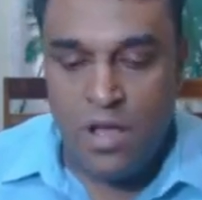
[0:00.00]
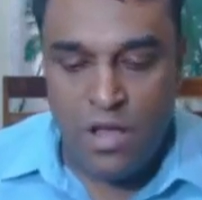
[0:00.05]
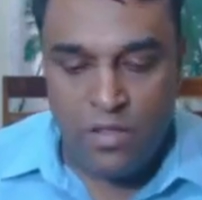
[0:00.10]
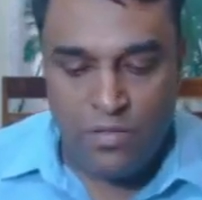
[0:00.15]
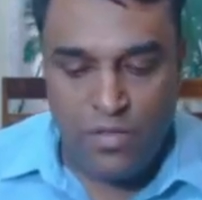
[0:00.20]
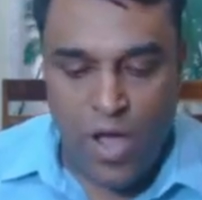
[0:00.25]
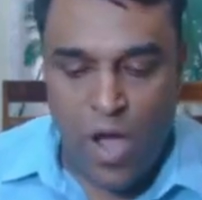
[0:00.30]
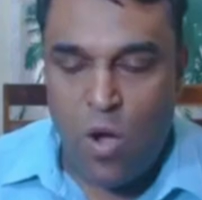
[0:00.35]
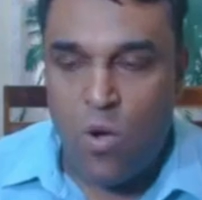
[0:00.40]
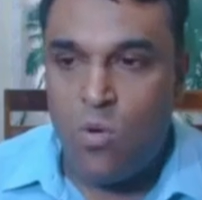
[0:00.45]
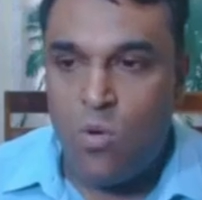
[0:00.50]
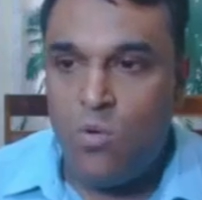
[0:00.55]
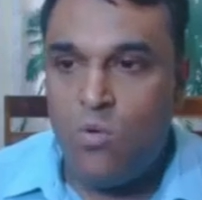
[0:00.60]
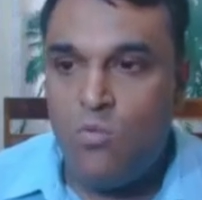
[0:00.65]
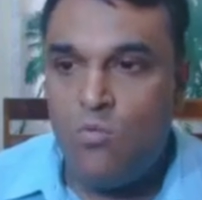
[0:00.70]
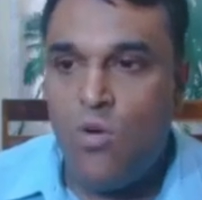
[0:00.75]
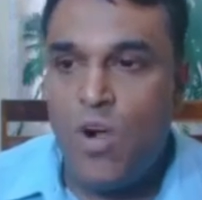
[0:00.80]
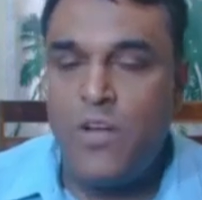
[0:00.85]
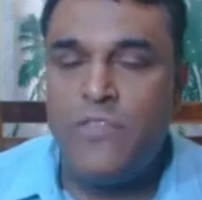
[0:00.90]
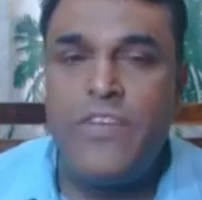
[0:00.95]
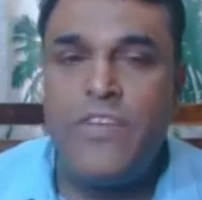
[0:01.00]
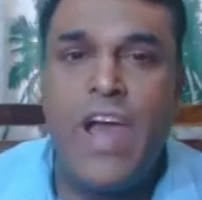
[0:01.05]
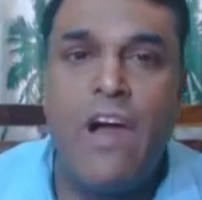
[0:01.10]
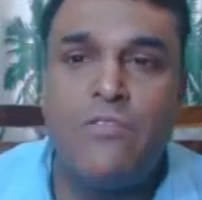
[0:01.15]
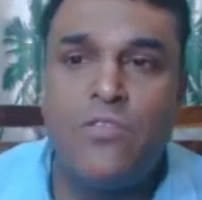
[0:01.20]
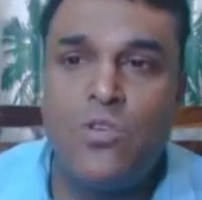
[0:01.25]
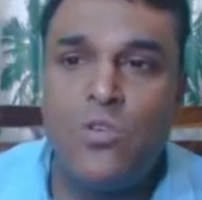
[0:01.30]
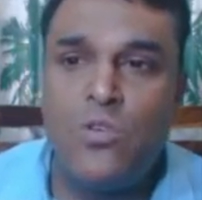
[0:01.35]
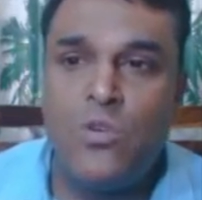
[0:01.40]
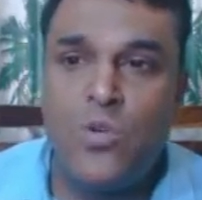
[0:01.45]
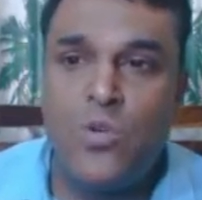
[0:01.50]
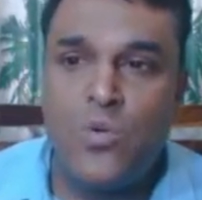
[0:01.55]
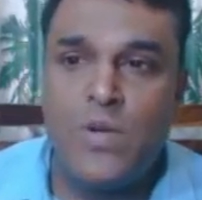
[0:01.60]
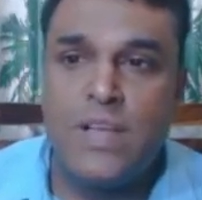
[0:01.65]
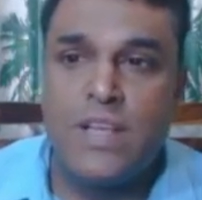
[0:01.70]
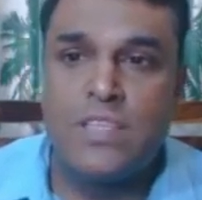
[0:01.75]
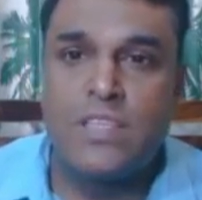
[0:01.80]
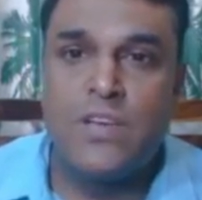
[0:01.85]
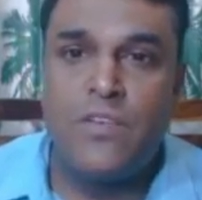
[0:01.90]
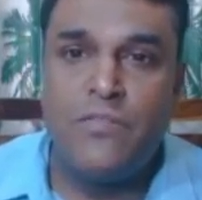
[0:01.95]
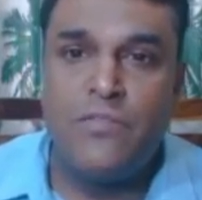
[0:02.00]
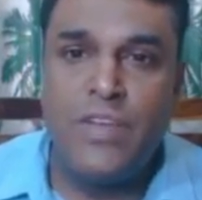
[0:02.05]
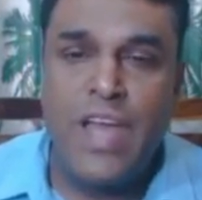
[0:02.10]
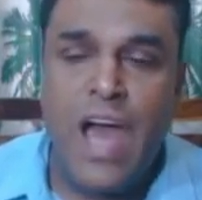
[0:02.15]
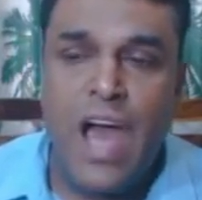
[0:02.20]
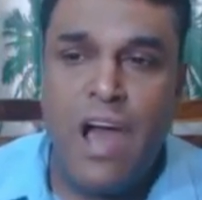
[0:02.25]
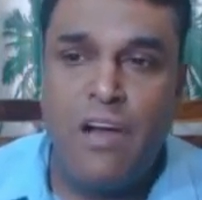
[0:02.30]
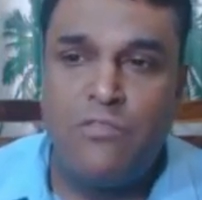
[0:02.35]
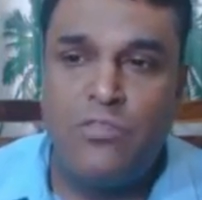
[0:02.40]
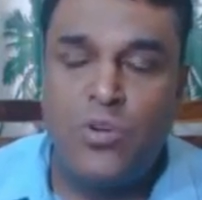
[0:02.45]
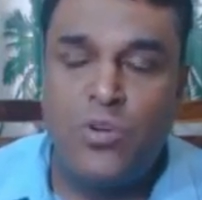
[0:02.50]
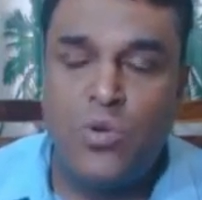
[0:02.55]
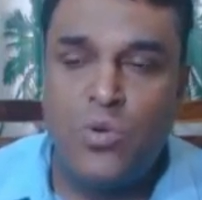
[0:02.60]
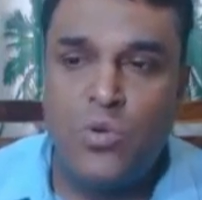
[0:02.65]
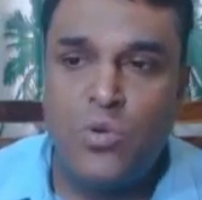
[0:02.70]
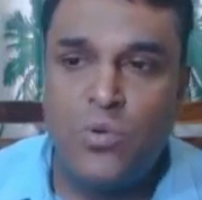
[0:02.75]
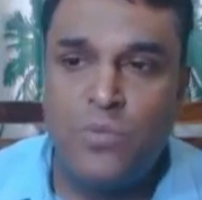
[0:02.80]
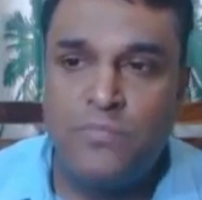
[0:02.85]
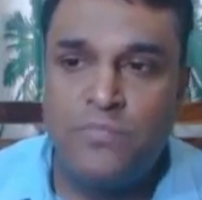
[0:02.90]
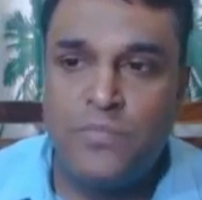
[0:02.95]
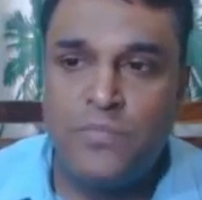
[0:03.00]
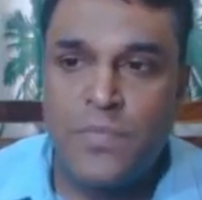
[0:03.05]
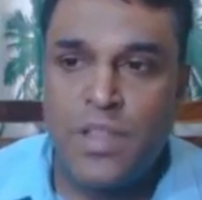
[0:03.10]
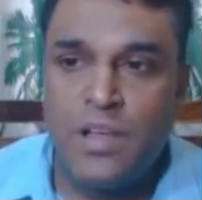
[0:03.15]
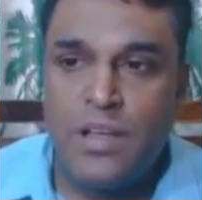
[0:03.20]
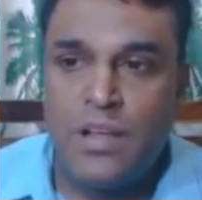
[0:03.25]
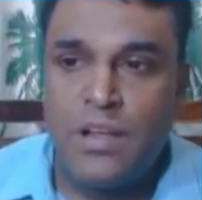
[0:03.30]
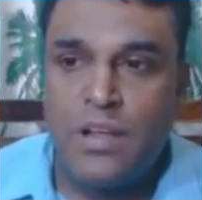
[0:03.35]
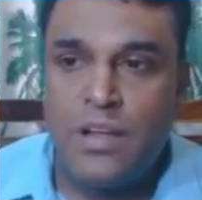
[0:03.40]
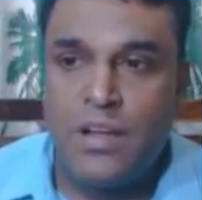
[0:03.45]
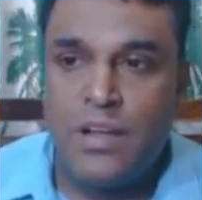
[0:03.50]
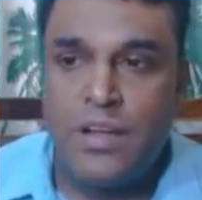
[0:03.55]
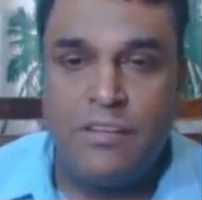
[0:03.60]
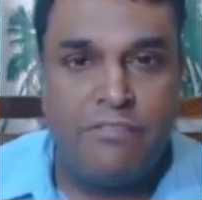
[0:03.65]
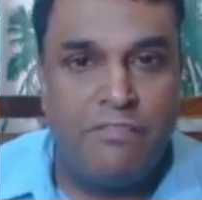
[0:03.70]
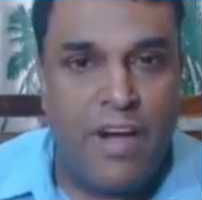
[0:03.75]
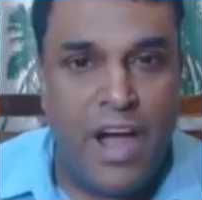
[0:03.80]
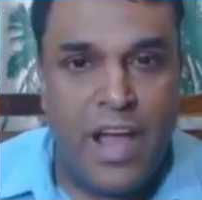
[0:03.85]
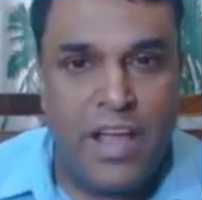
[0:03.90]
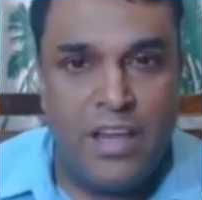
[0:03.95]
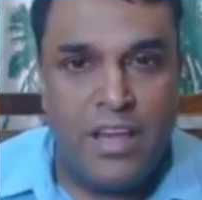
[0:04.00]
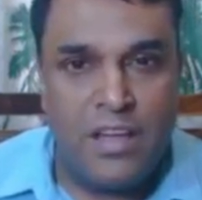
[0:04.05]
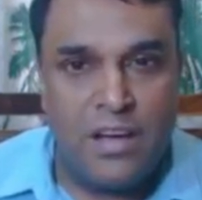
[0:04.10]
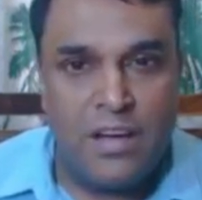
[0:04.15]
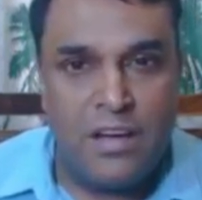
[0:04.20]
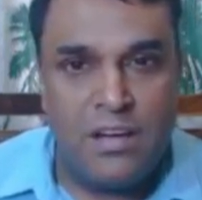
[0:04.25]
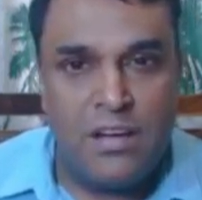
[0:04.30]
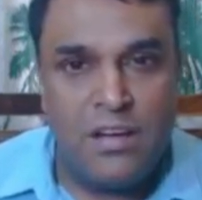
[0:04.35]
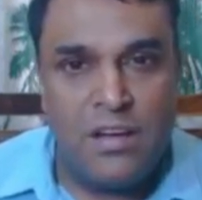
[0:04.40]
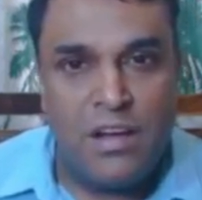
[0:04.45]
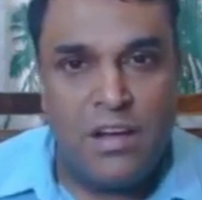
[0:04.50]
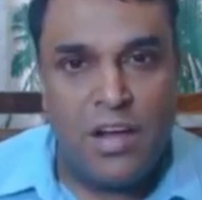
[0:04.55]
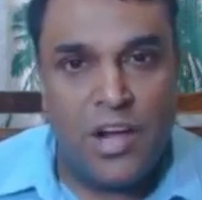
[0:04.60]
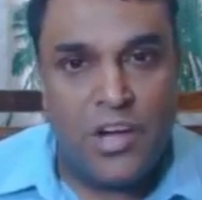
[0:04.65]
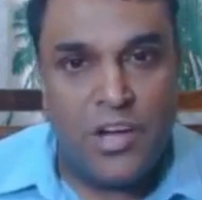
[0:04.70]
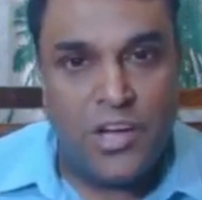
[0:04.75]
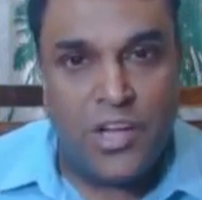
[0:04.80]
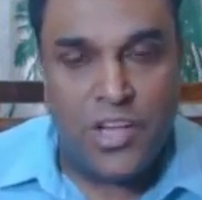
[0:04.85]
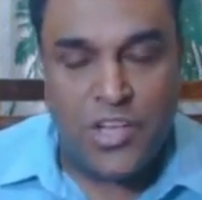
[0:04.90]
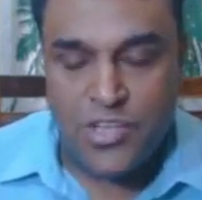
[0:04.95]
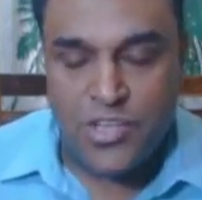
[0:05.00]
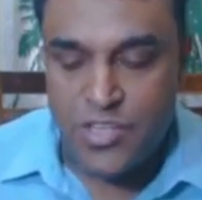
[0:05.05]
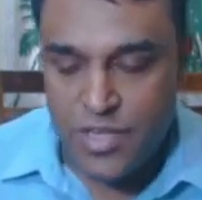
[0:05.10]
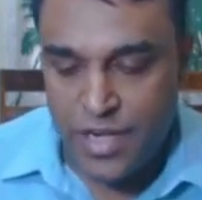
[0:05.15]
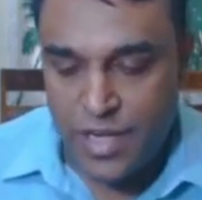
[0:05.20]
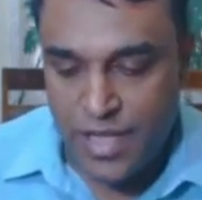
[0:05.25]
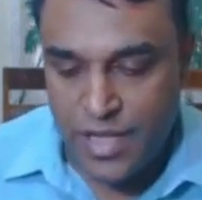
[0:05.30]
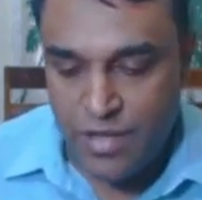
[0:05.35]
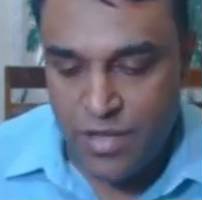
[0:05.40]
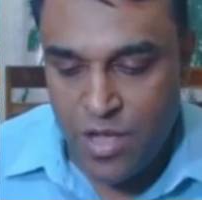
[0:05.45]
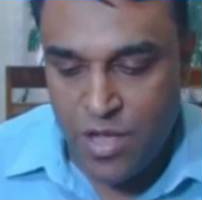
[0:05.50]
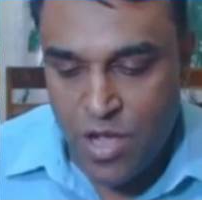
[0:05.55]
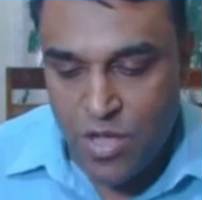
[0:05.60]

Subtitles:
Now, what we have to do is we have to define a dictionary.